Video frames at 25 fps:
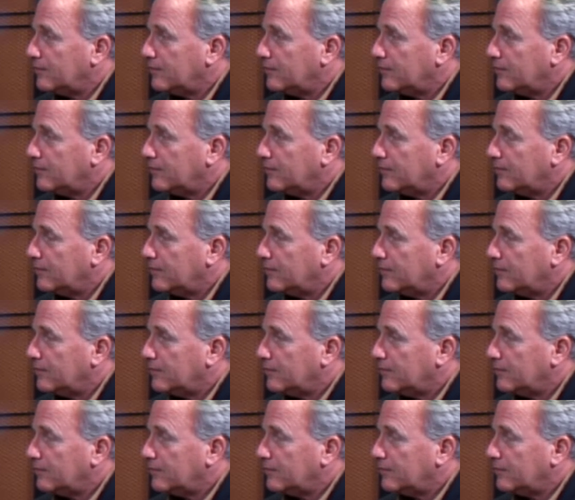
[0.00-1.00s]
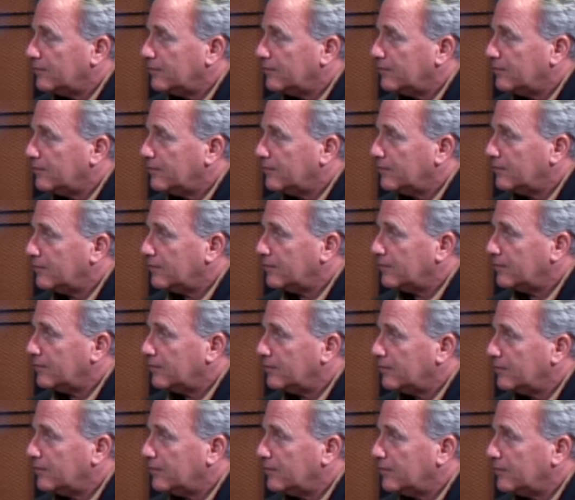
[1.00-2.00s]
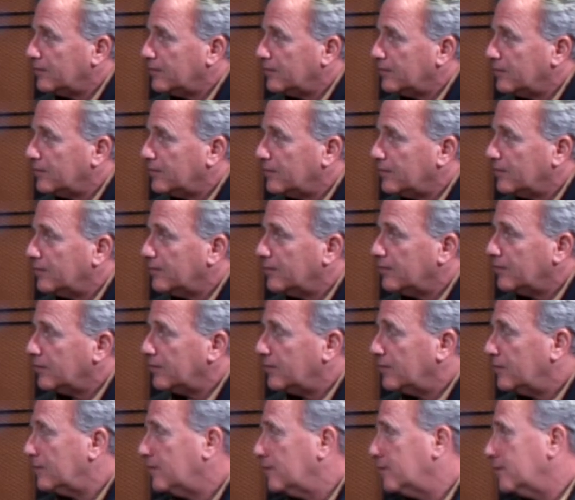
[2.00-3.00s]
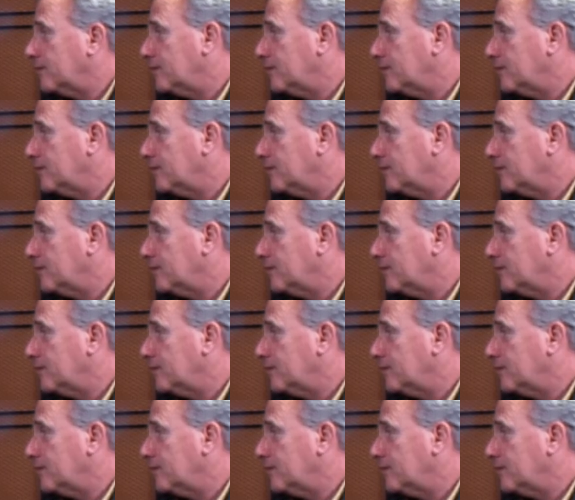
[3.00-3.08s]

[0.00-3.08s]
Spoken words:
[no speech]